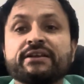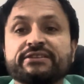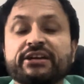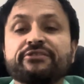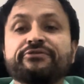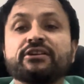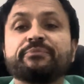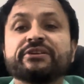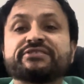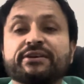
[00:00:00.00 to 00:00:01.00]
there will
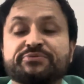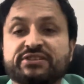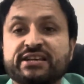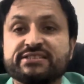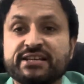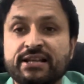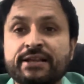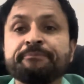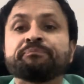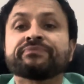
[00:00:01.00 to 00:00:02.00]
be
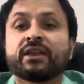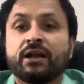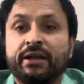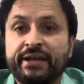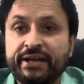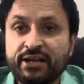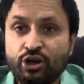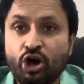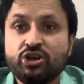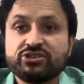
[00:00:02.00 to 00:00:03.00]
substantial hair
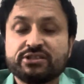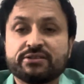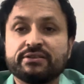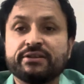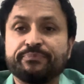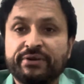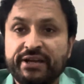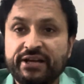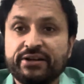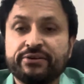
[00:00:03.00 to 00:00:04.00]
loss, the
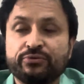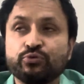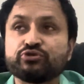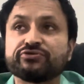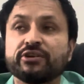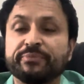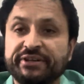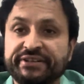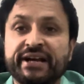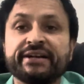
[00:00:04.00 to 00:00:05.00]
hair roots will
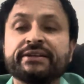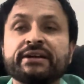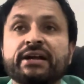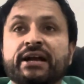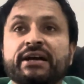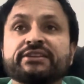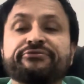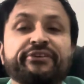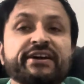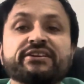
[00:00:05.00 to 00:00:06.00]
be dead, and the
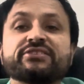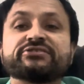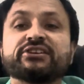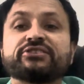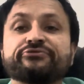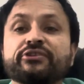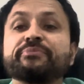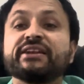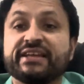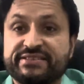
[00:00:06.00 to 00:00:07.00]
final result will
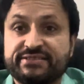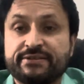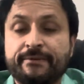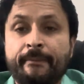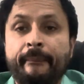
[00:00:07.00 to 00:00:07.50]
be less.